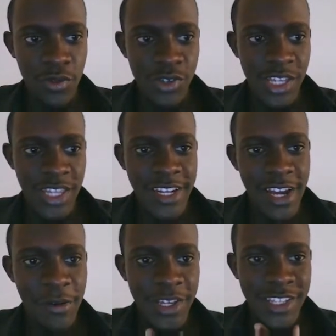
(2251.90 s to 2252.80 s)
you see that
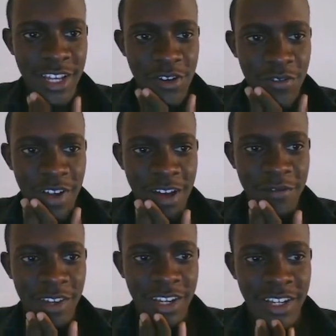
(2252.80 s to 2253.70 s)
now instead of
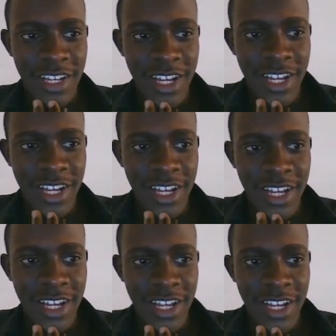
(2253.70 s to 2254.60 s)
having a
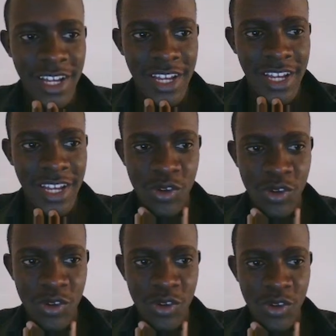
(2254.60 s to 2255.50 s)
list of recipes
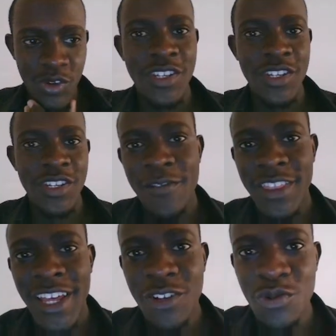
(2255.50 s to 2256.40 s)
instead of
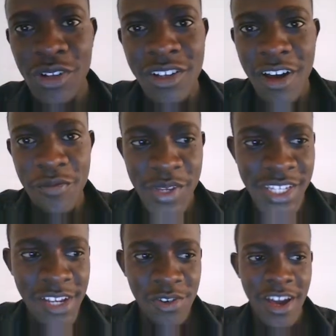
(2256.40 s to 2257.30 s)
having that welcome
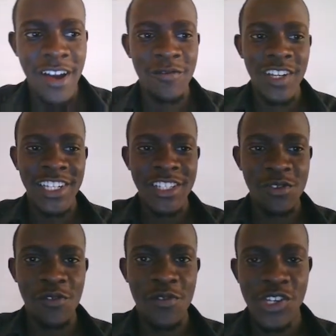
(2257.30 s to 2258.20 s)
message you have a
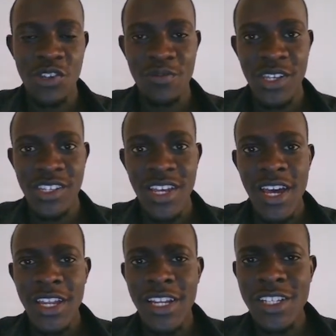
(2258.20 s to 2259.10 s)
list of recipes
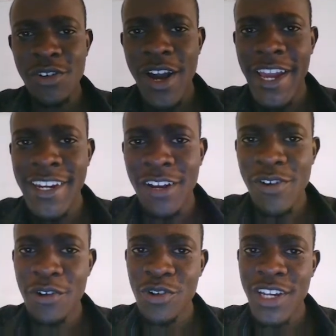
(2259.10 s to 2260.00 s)
now let's go ahead and
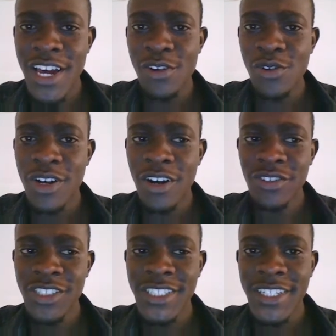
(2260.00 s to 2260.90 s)
work on our
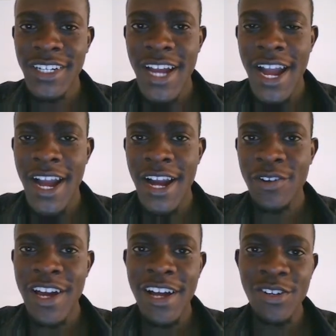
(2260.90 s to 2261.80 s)
logout uh,
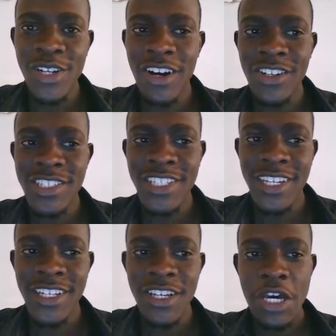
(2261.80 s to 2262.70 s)
on our logout
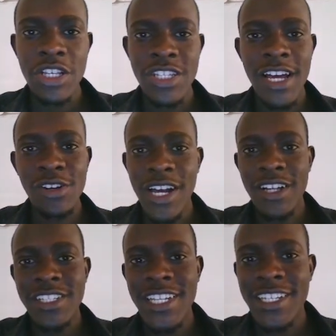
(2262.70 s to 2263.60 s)
link so our
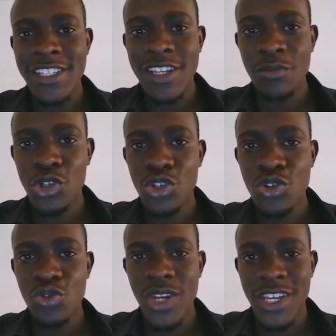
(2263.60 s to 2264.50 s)
logout link is
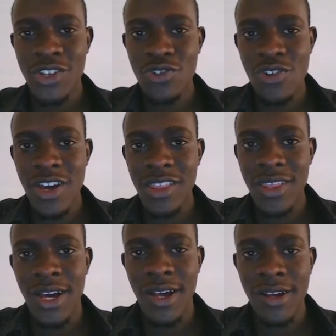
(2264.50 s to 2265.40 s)
supposed to destroy
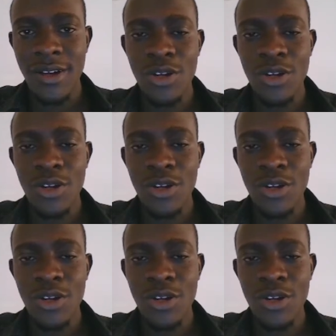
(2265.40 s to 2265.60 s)
the